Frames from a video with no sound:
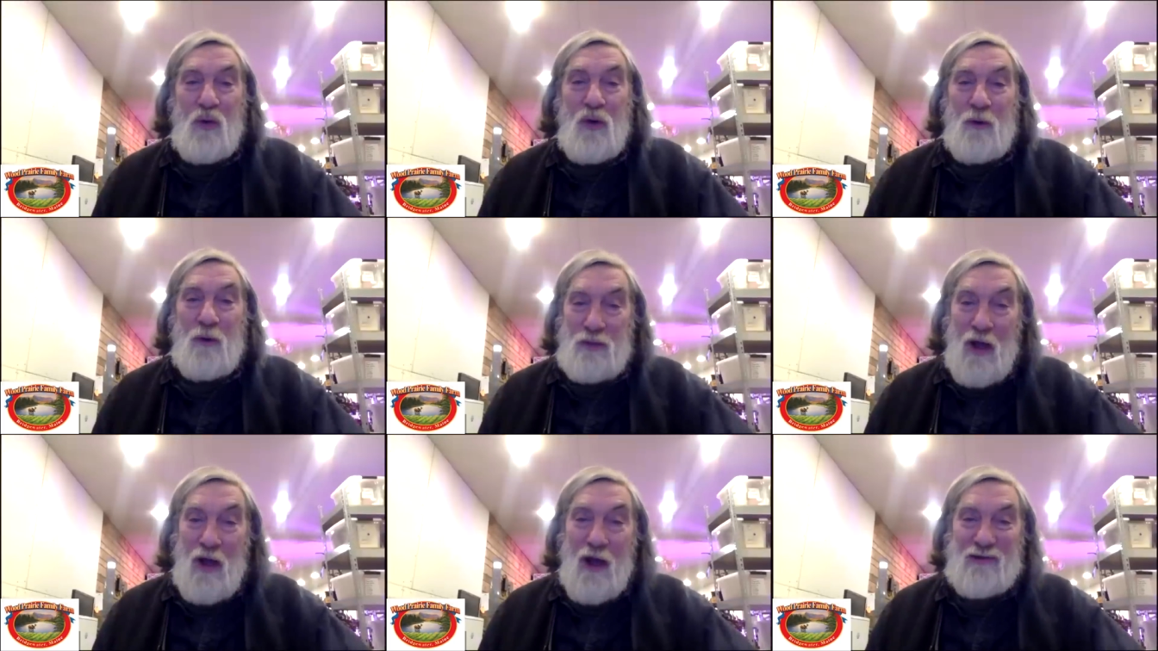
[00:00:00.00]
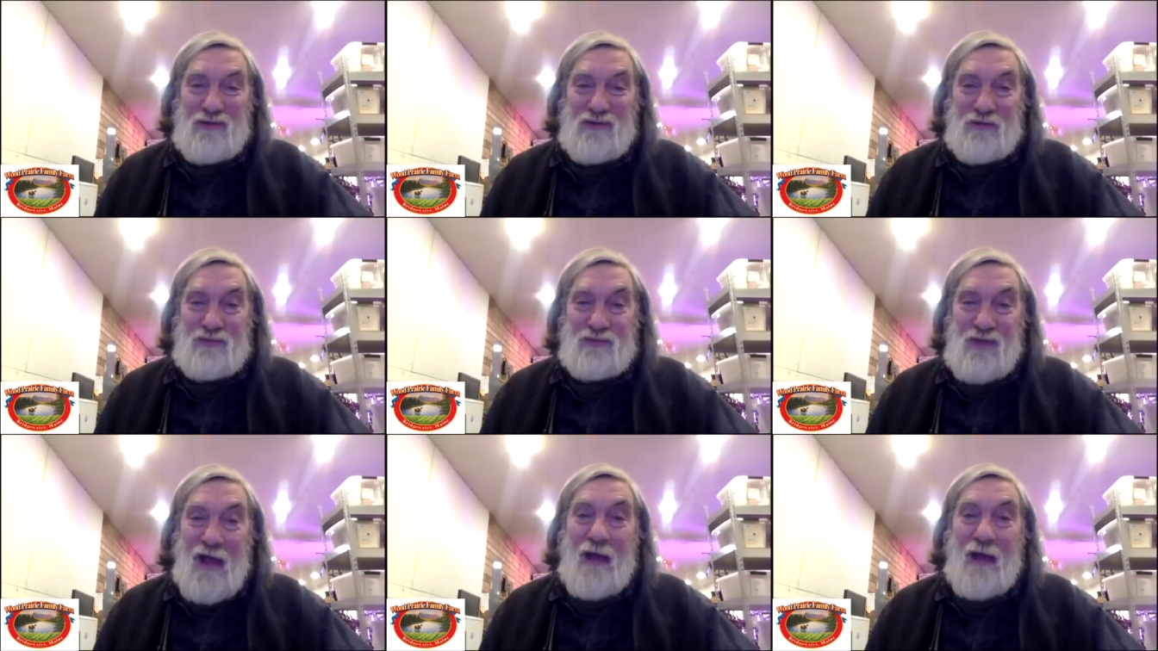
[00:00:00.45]
We had more
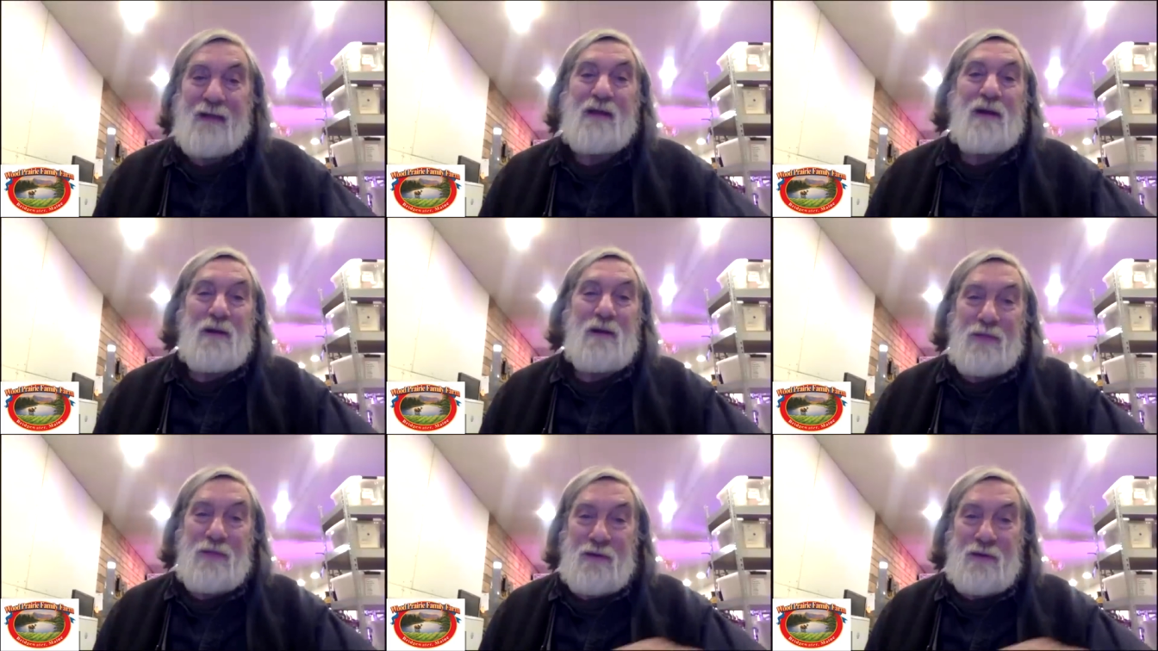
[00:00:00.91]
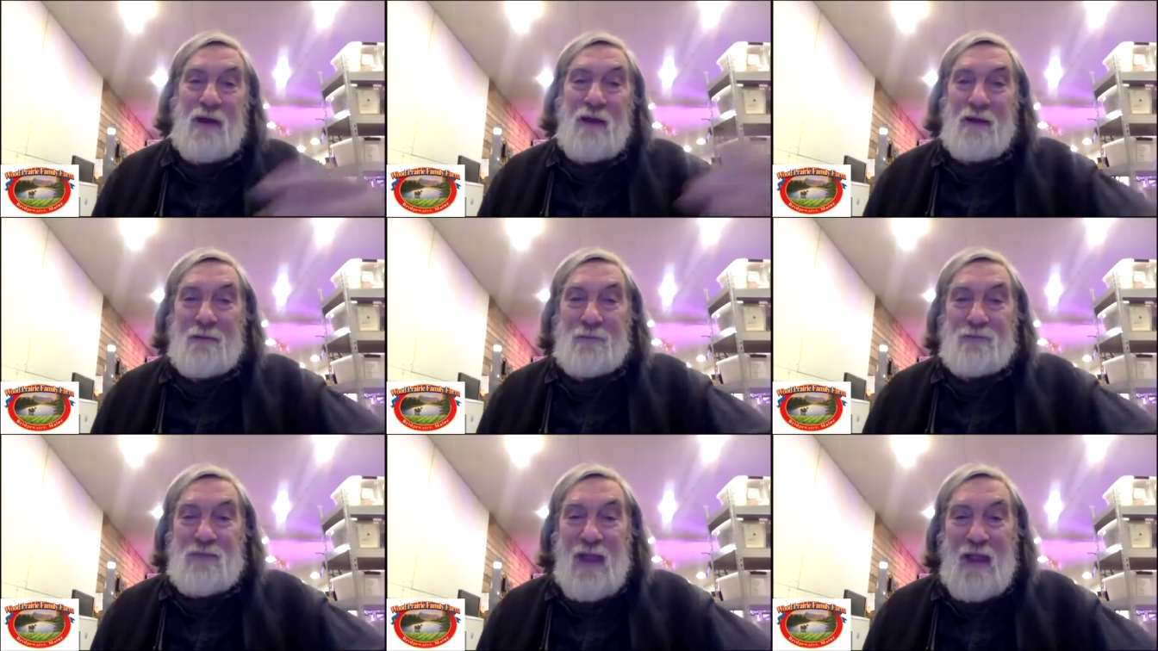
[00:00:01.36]
blossoms that
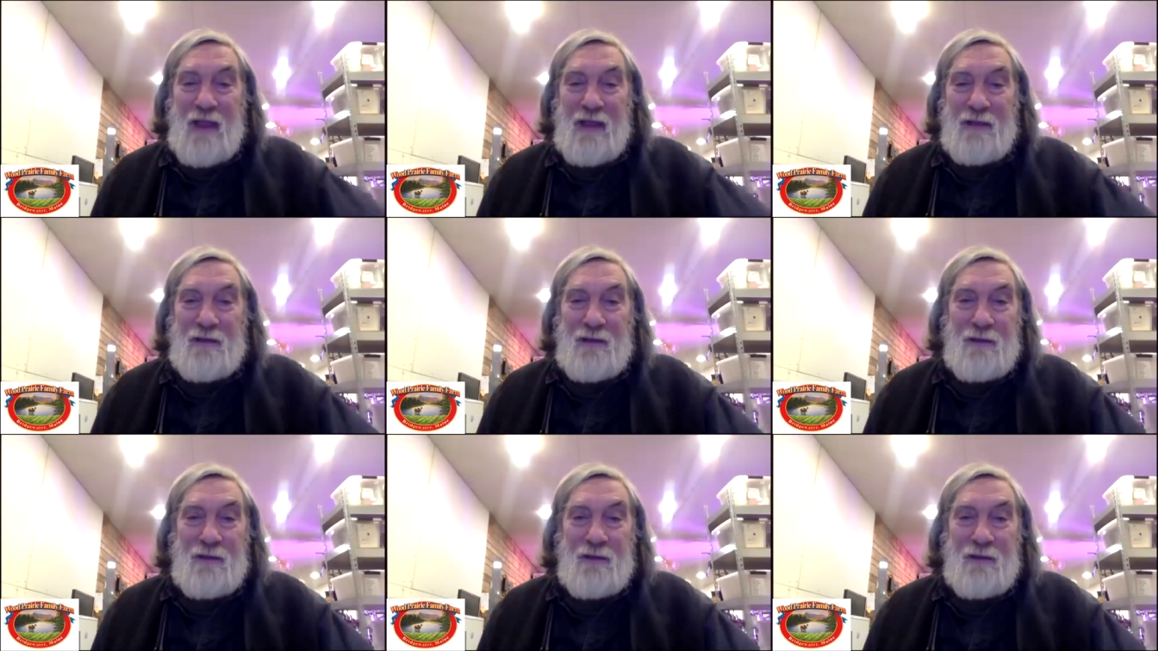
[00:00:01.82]
year than